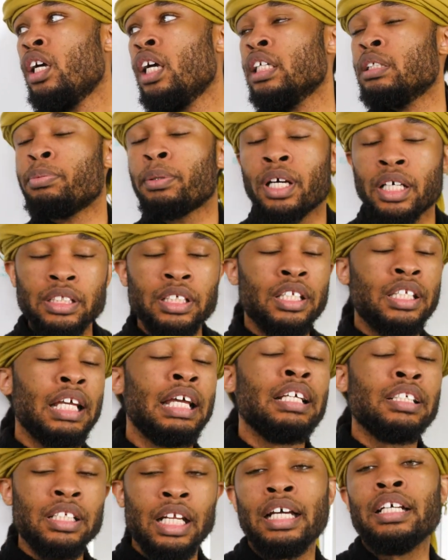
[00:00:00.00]
of
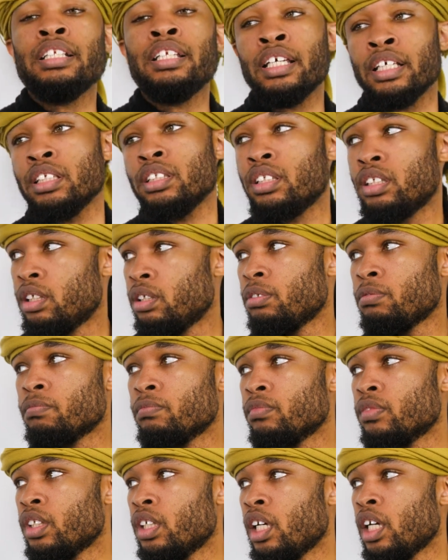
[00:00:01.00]
things like this.
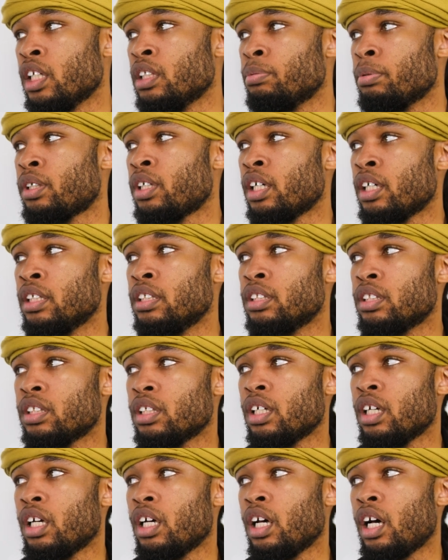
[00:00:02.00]
It's because
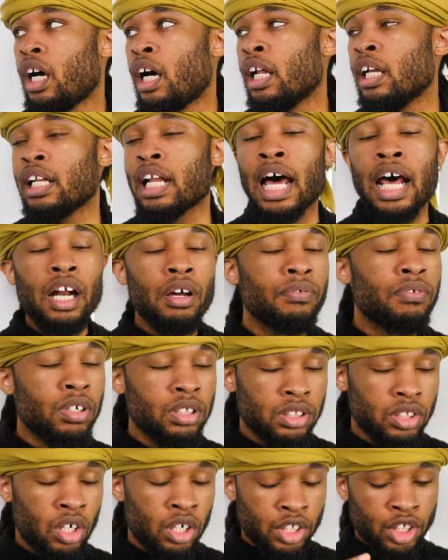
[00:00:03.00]
a lot of
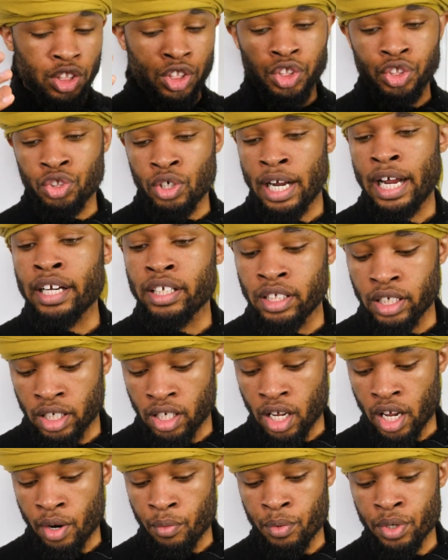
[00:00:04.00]
us are
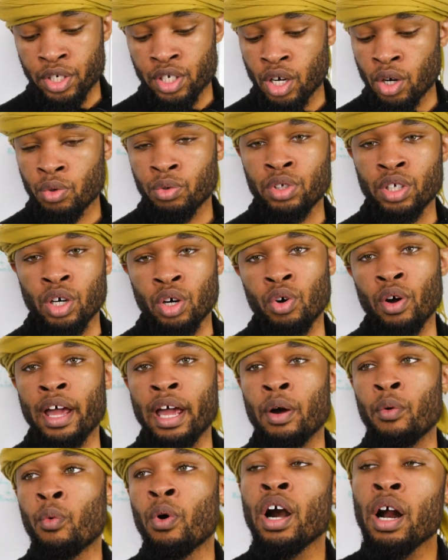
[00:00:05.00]
distracted and we don't know.
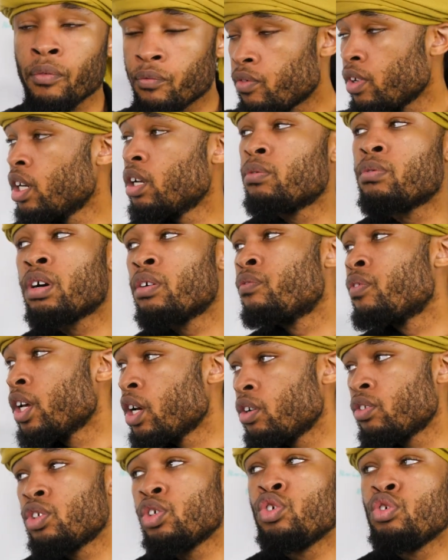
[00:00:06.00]
And what I'm finna
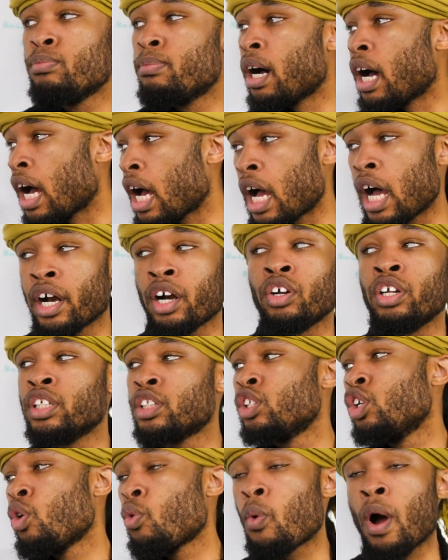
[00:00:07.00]
reveal to you behind on
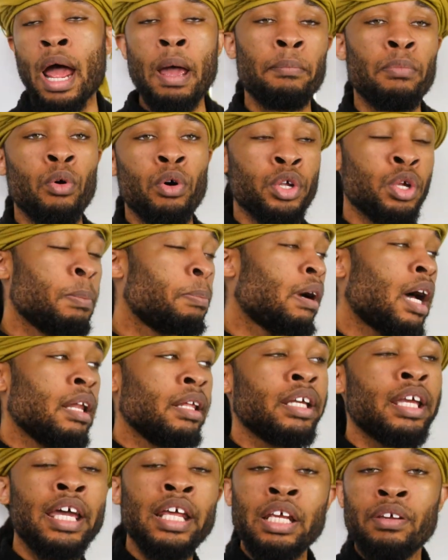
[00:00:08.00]
this little whiteboard, you
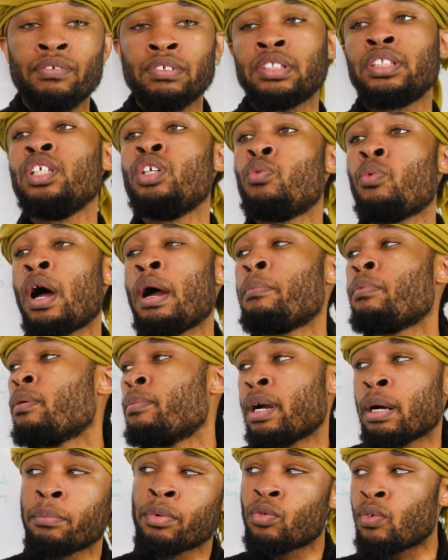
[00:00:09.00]
probably can't even see the
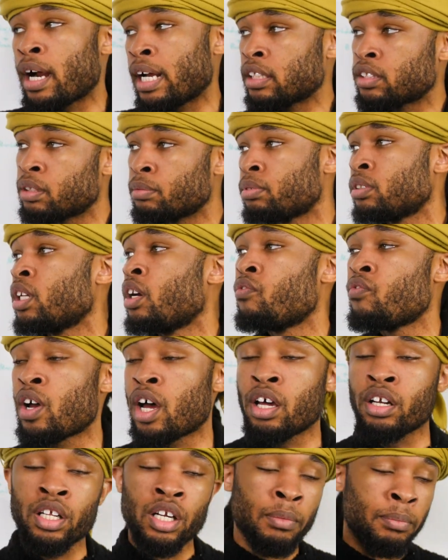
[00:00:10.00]
whiteboard, but I'm gonna write some stuff
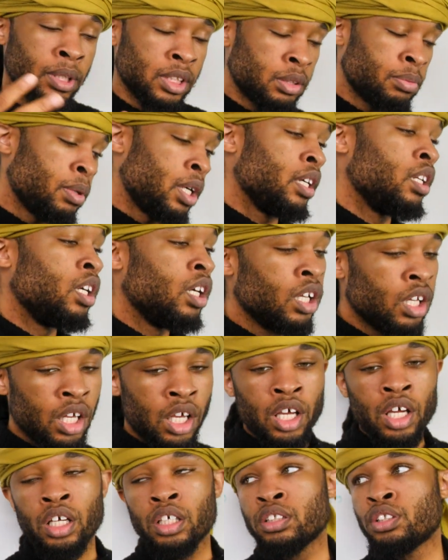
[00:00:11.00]
out, then I'm gonna explain it.
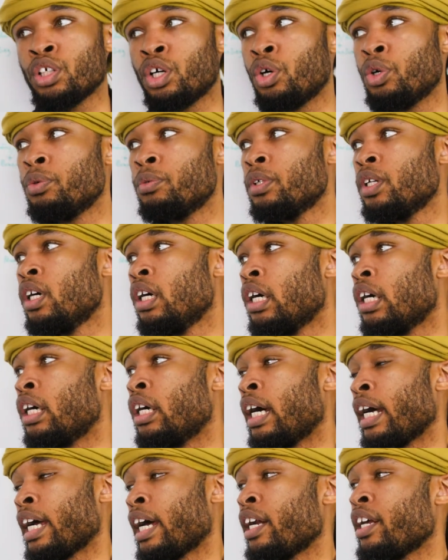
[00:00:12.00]
So
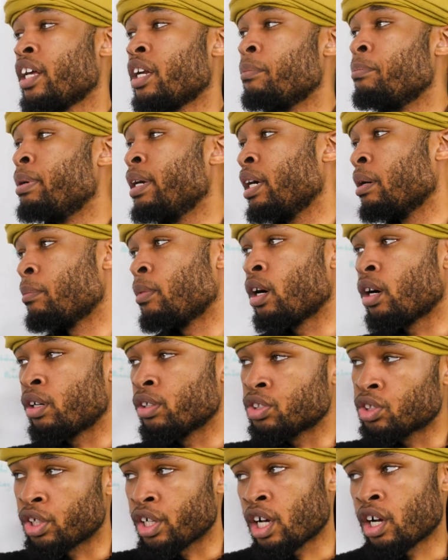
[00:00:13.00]
I gotta get a bigger
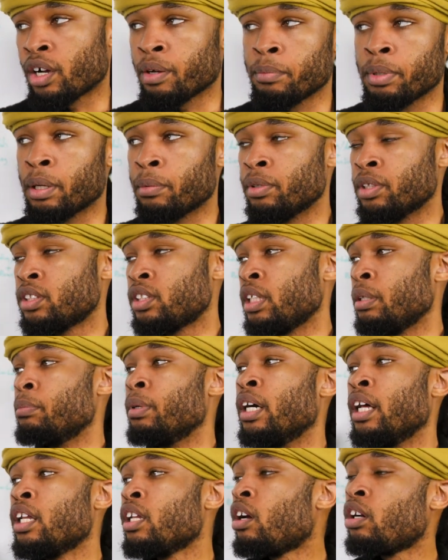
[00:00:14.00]
marker so y'all can be able to see,
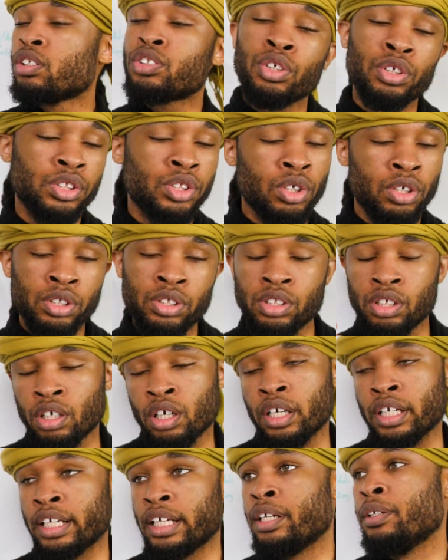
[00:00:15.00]
but long story short, you're still
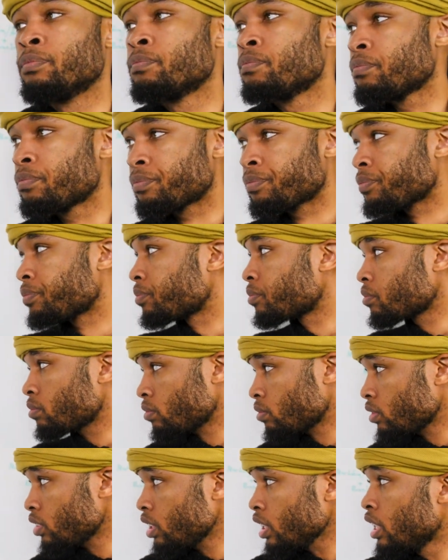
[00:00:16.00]
gonna get it.
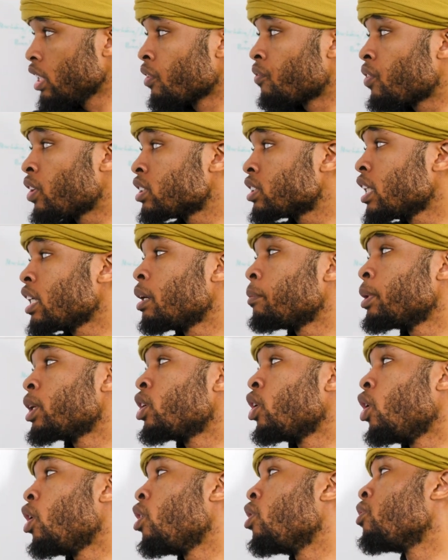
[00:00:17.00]
The first thing I'm
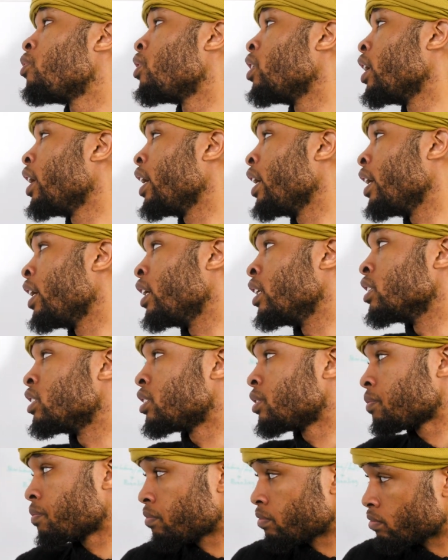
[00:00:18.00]
gonna go over is
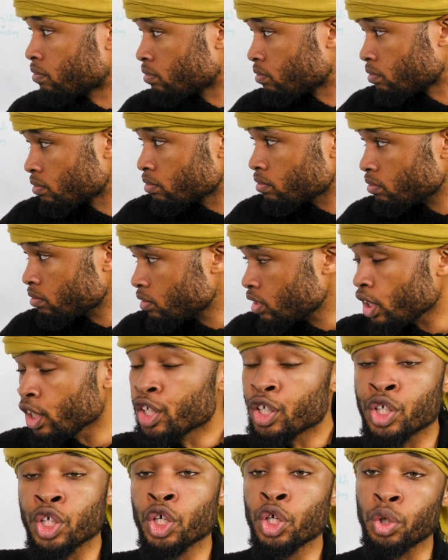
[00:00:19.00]

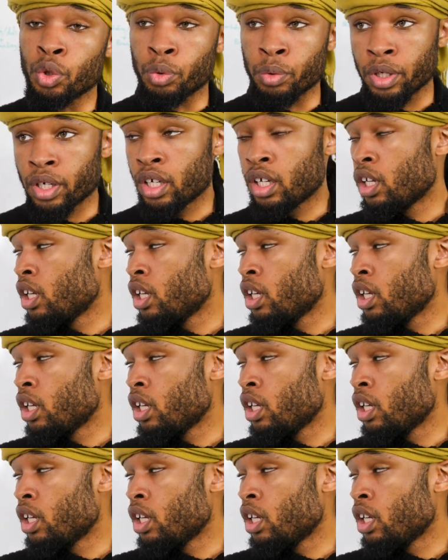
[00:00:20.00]
you.